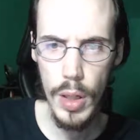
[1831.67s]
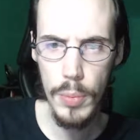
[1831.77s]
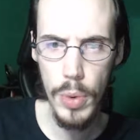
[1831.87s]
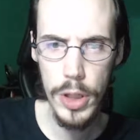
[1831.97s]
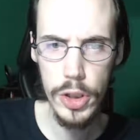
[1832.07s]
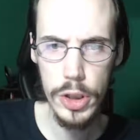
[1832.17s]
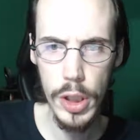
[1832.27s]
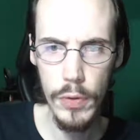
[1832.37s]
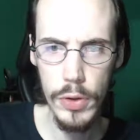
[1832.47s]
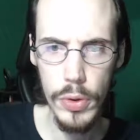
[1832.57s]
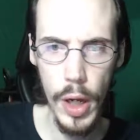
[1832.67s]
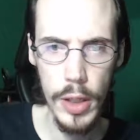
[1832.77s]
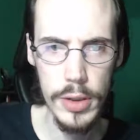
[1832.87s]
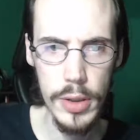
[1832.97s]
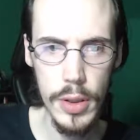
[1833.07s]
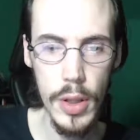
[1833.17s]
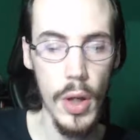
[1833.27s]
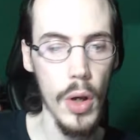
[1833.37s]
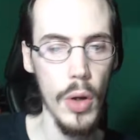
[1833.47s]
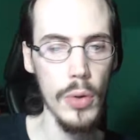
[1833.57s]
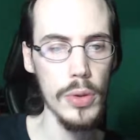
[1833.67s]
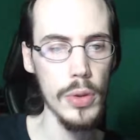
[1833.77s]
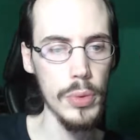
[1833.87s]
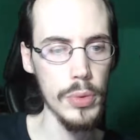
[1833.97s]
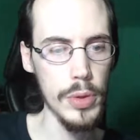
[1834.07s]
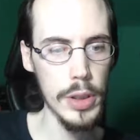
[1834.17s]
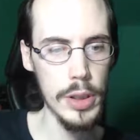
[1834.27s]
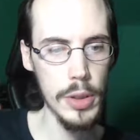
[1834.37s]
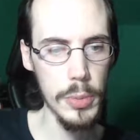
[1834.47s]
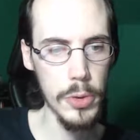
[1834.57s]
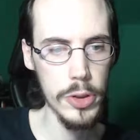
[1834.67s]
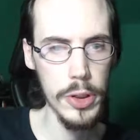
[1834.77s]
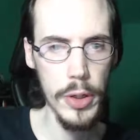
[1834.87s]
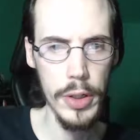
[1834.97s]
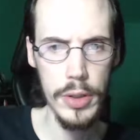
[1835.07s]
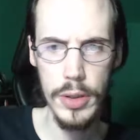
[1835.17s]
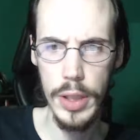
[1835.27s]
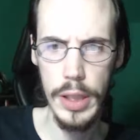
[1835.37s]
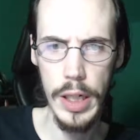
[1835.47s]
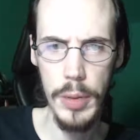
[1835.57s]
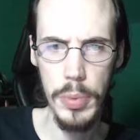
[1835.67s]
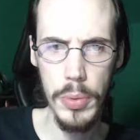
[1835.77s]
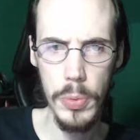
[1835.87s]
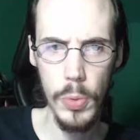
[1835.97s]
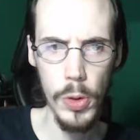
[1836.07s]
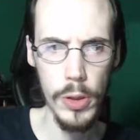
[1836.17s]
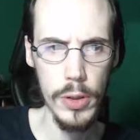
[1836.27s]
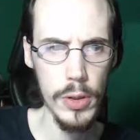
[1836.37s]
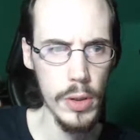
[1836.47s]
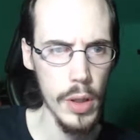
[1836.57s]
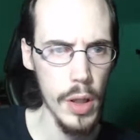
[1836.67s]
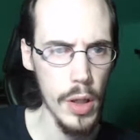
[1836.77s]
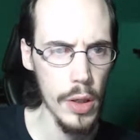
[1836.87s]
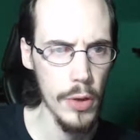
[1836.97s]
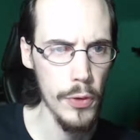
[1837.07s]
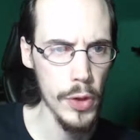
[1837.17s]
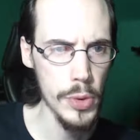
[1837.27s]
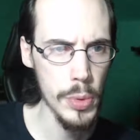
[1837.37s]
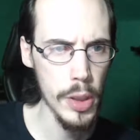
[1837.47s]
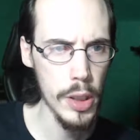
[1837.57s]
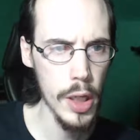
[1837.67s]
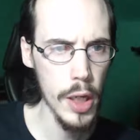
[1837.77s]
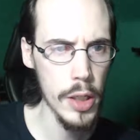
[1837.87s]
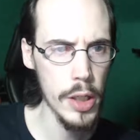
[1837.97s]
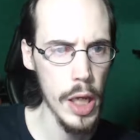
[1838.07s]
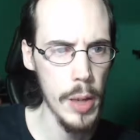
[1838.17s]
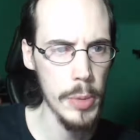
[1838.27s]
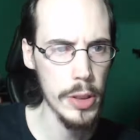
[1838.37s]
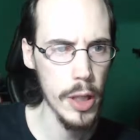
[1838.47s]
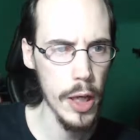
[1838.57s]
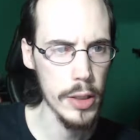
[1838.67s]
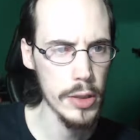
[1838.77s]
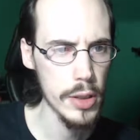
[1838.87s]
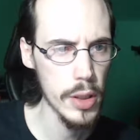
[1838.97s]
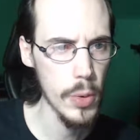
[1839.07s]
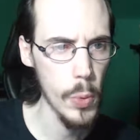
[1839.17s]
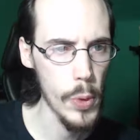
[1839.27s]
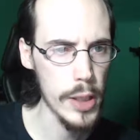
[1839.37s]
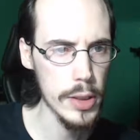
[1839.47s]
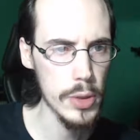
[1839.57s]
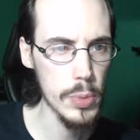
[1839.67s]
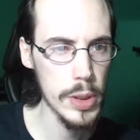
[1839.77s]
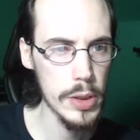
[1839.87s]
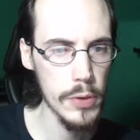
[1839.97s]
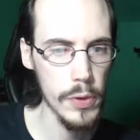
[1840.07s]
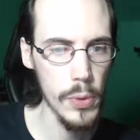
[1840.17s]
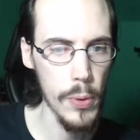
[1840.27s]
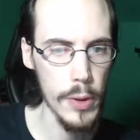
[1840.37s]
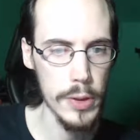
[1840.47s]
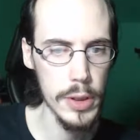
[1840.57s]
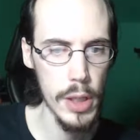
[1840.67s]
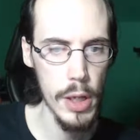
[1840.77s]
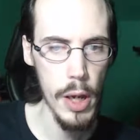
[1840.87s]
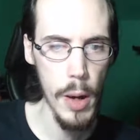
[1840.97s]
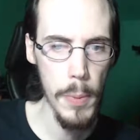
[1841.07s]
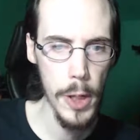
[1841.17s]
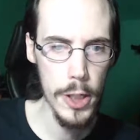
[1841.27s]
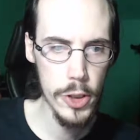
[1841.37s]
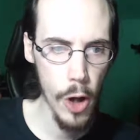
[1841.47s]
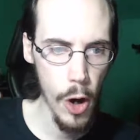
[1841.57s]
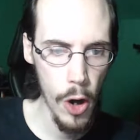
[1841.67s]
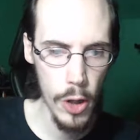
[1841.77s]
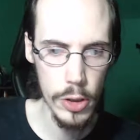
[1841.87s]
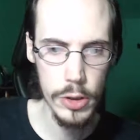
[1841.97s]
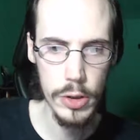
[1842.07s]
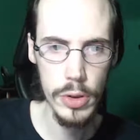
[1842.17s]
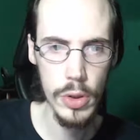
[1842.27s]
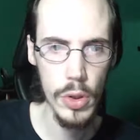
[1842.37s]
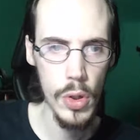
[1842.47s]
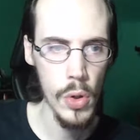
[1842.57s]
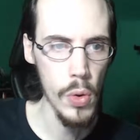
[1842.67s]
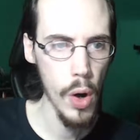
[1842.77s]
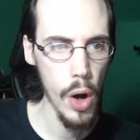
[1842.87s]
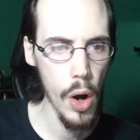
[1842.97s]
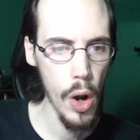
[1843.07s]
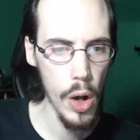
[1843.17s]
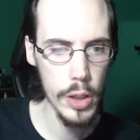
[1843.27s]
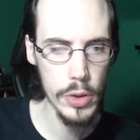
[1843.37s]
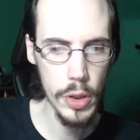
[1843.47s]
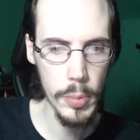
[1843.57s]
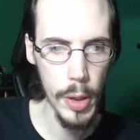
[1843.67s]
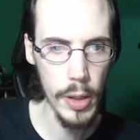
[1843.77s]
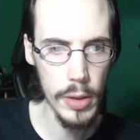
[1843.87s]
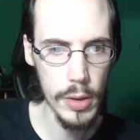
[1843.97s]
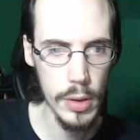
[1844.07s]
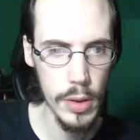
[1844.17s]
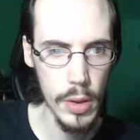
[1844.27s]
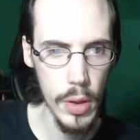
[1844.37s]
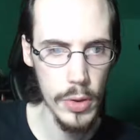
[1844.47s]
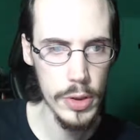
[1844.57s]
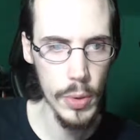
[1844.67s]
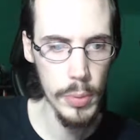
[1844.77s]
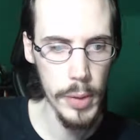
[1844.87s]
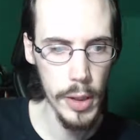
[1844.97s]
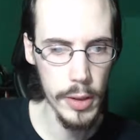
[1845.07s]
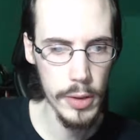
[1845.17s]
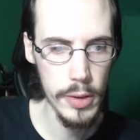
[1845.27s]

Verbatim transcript: Brace yourself, new guys. Oh, so he's still a mercenary. Like they didn't put him to work. The first one to cut into enemy lines will get 3 silver coins. Everybody charge! Cry! He's looking back. Oh, it's the old man.